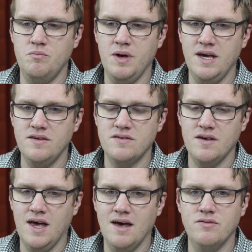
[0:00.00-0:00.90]
based
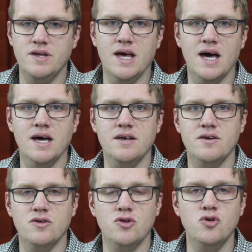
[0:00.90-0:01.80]
heavily on
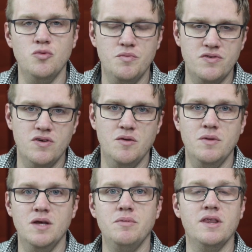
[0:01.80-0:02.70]
loops and
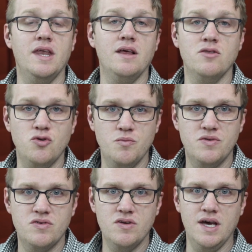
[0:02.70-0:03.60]
manipulating loops.